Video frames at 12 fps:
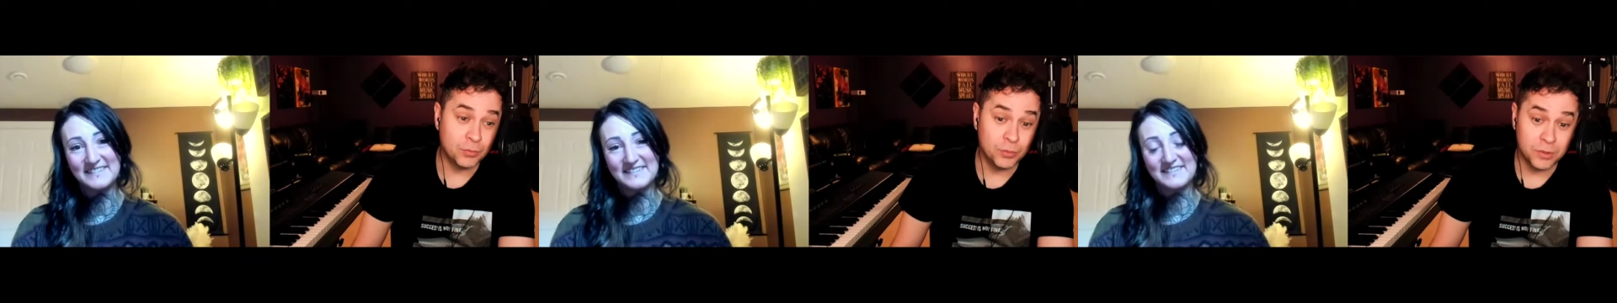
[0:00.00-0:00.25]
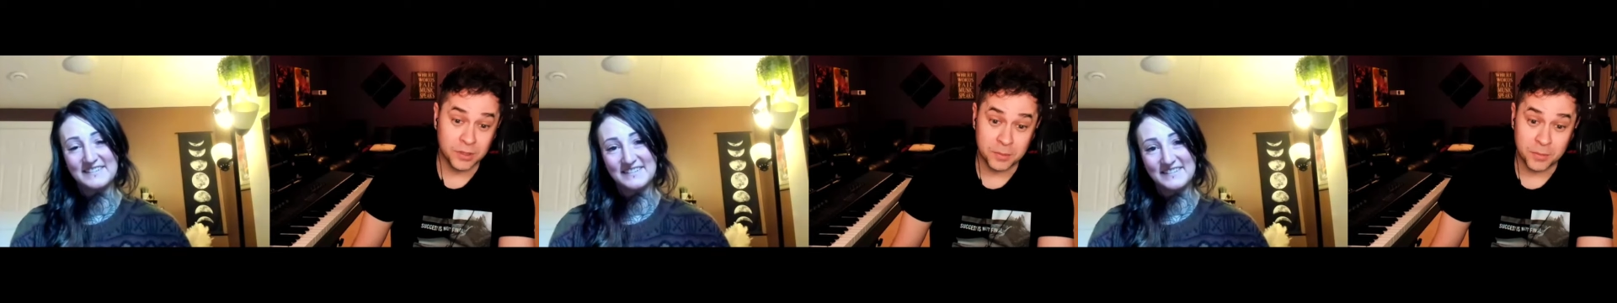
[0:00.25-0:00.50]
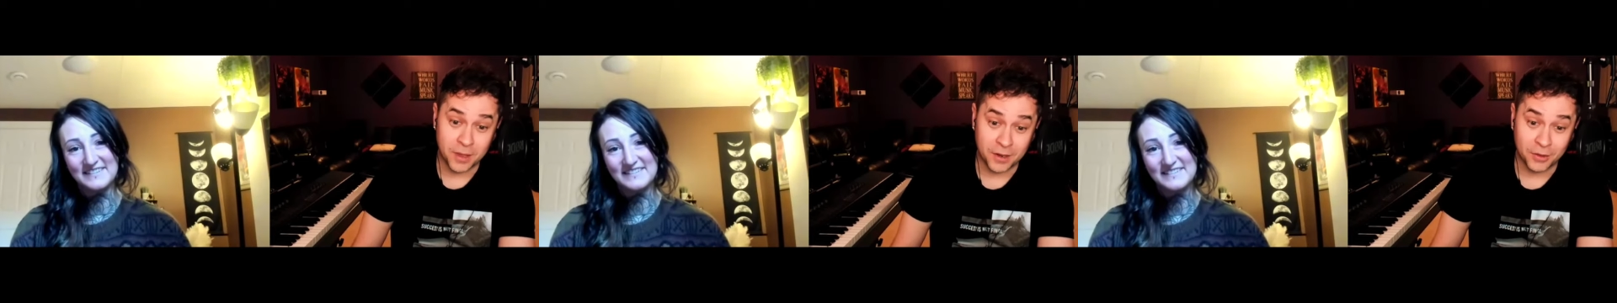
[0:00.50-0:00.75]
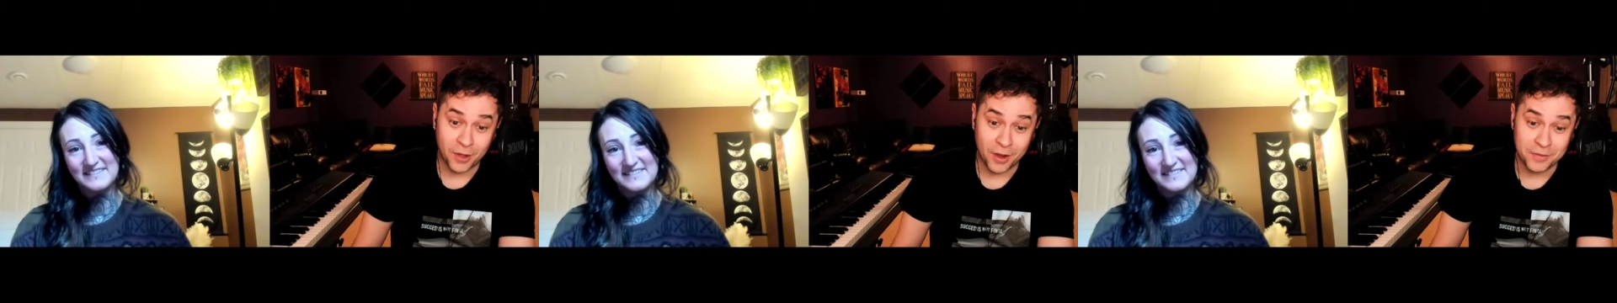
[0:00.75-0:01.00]
Speaker 1: really met a
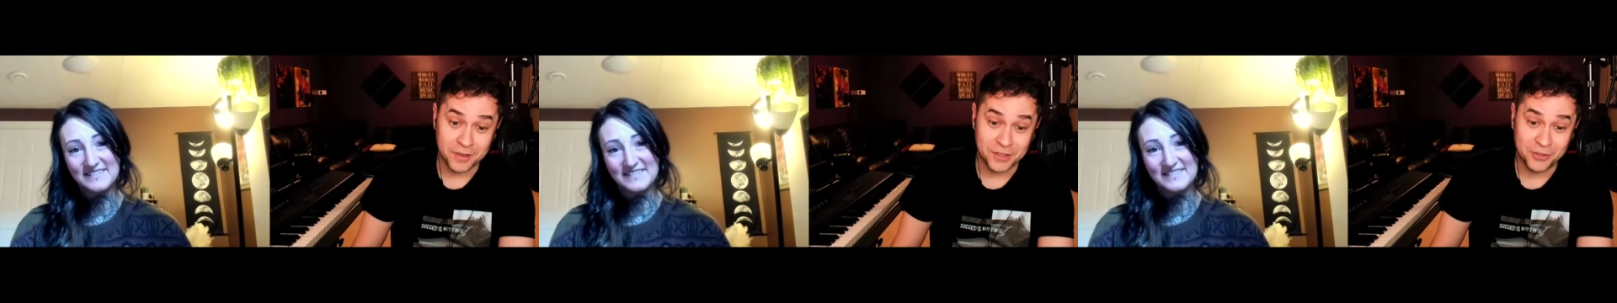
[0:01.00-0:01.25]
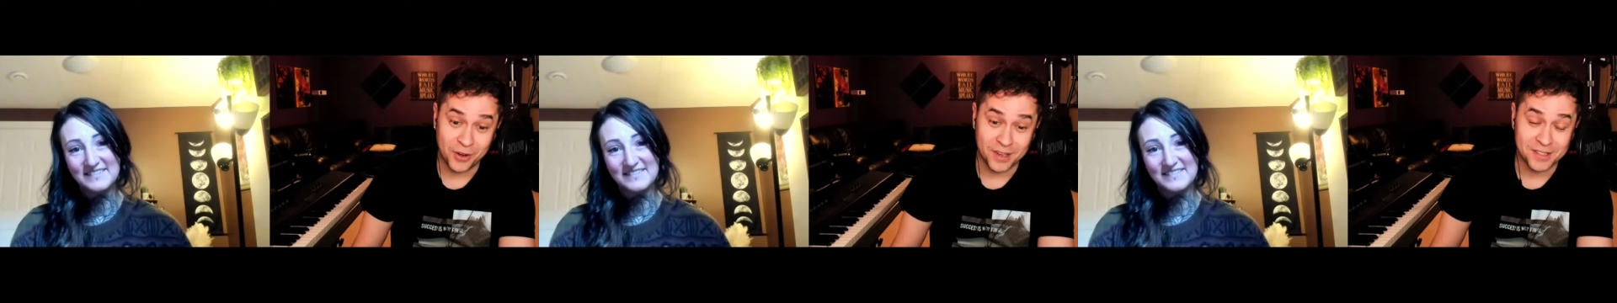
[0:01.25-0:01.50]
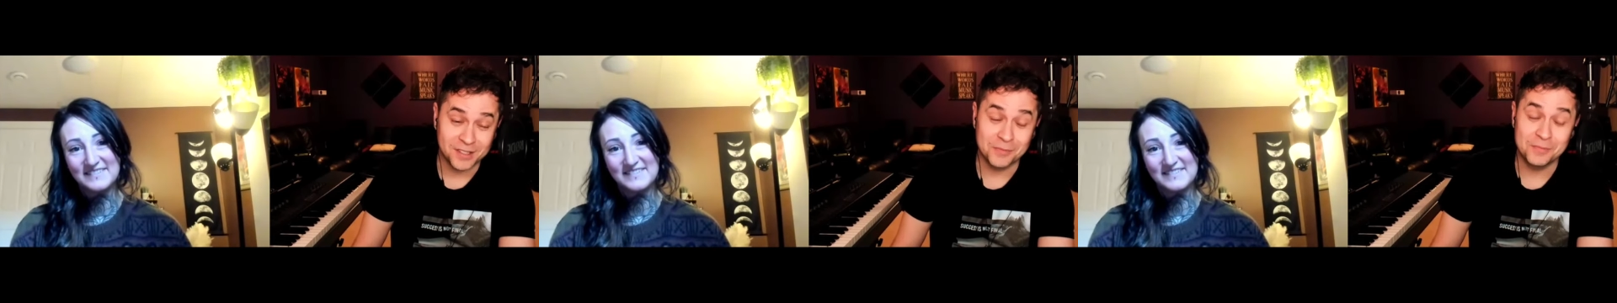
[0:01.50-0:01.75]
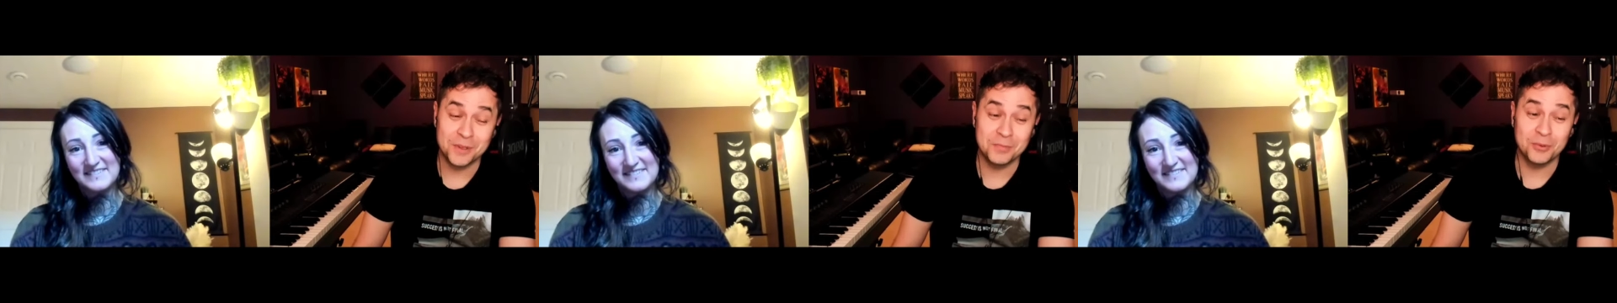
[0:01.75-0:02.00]
lot of
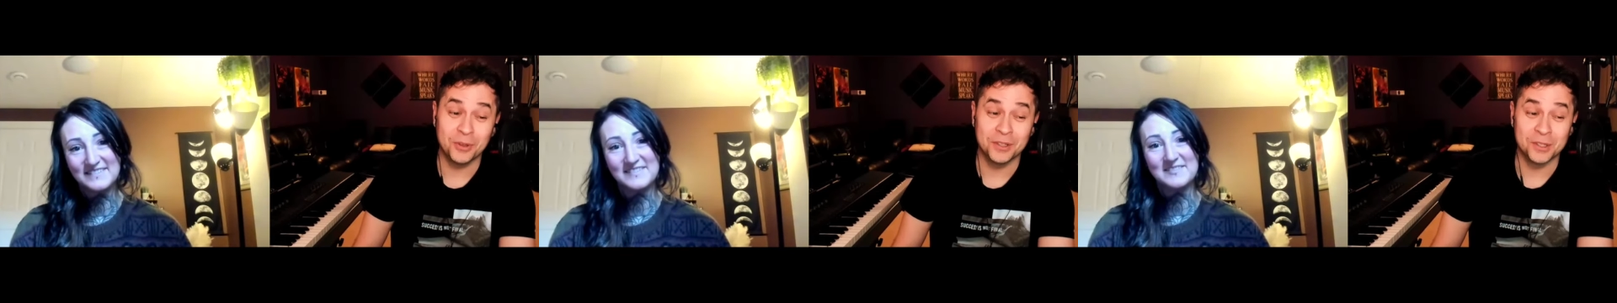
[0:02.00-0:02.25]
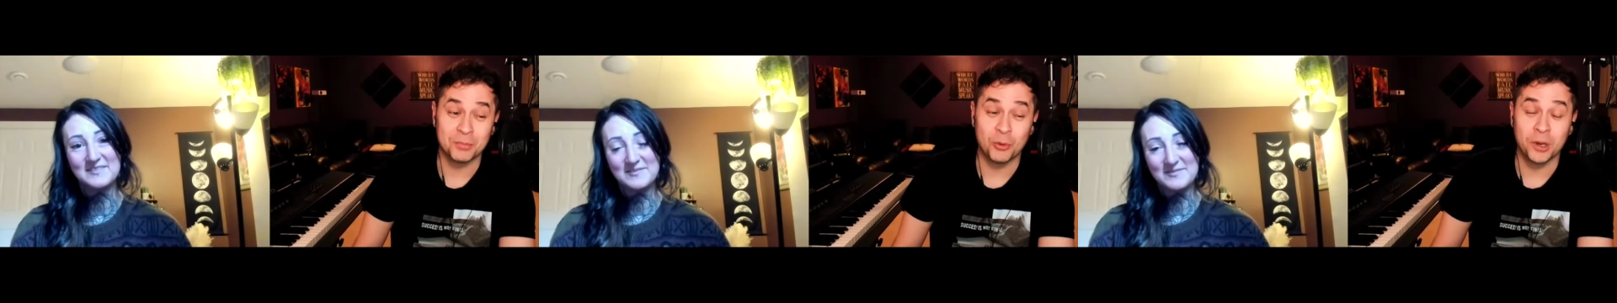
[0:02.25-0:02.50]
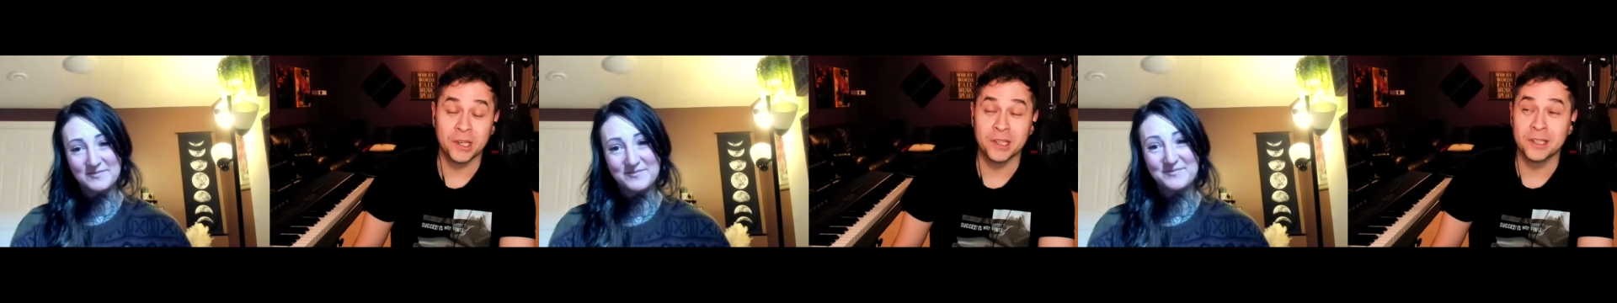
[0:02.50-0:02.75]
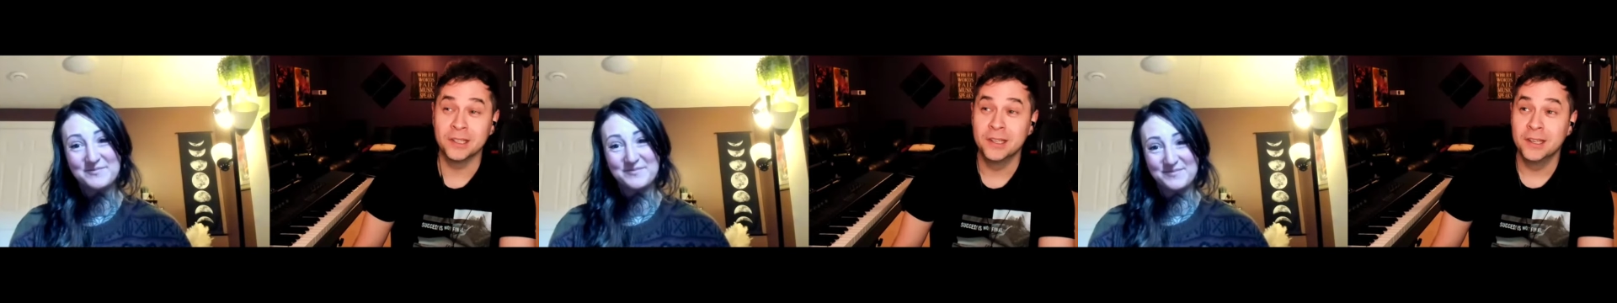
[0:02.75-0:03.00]
interesting people at this point
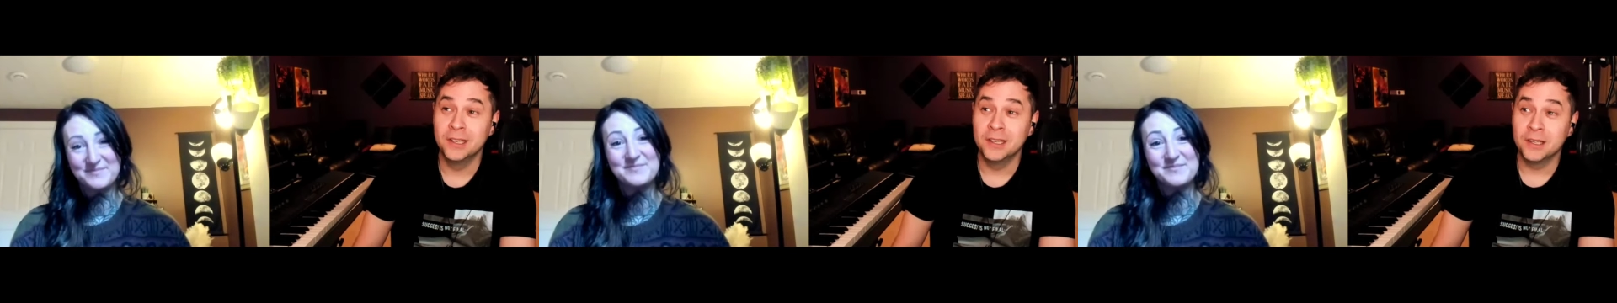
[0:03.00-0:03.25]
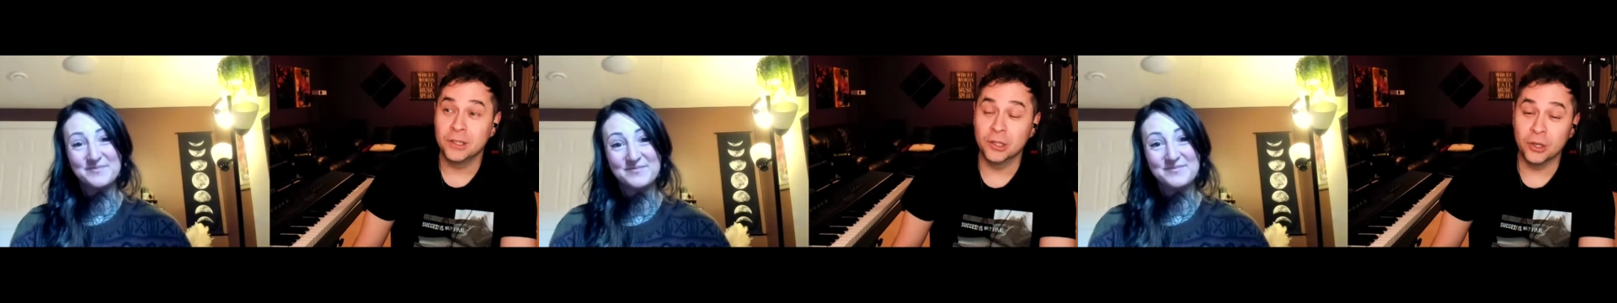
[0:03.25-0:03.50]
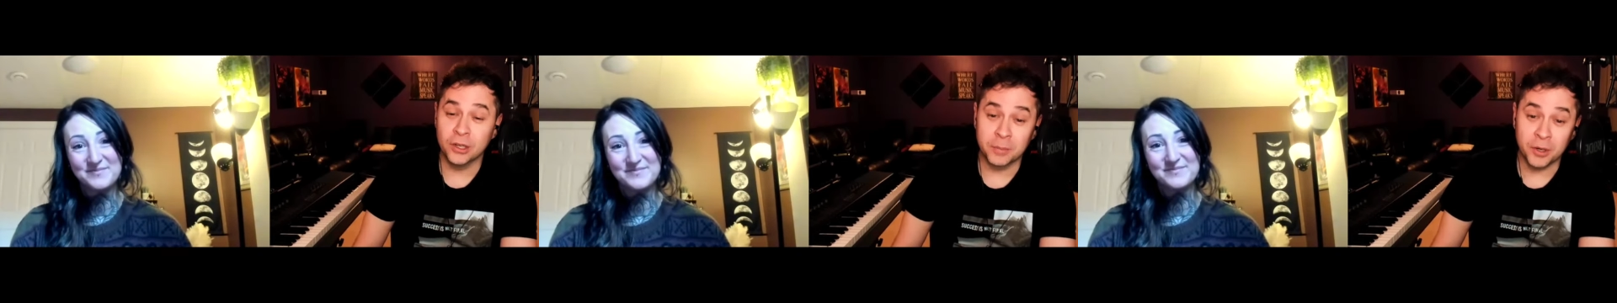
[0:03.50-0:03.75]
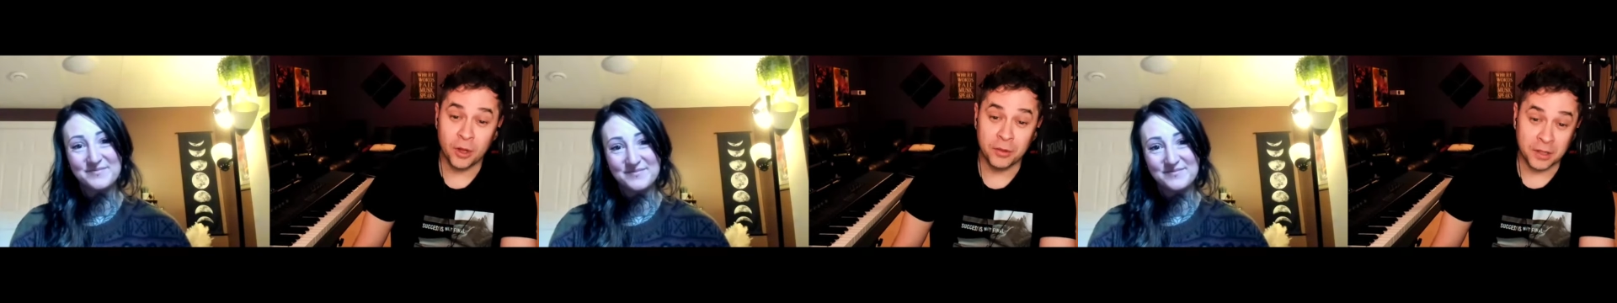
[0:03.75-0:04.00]
in learning
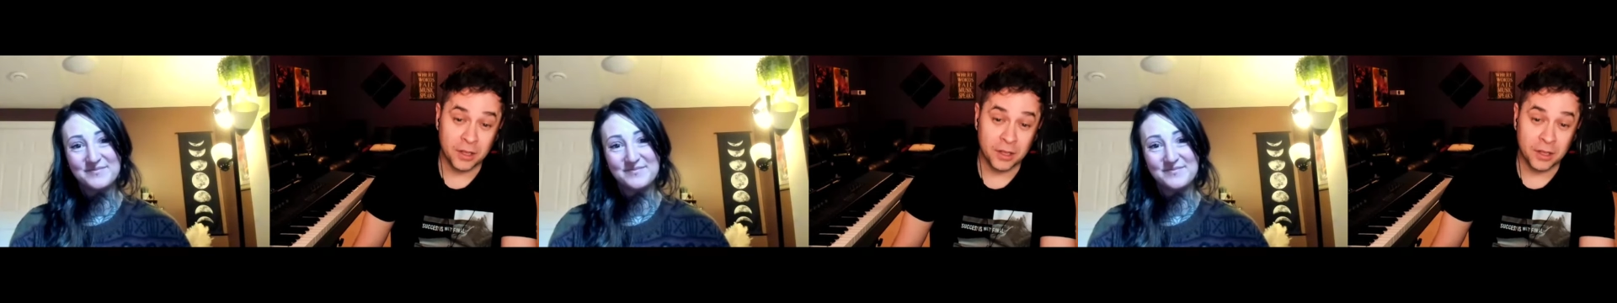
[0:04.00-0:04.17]
about all the